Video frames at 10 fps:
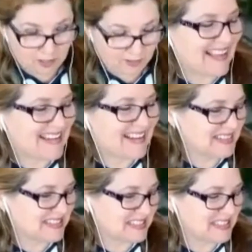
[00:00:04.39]
And
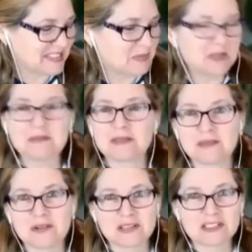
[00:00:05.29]
we're just going to pull up some
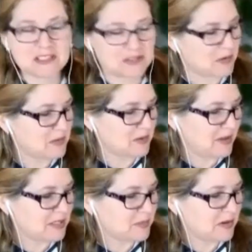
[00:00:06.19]
of the questions from the
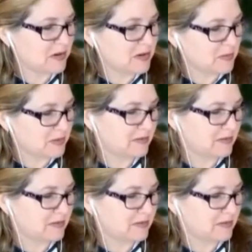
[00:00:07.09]
Facebook group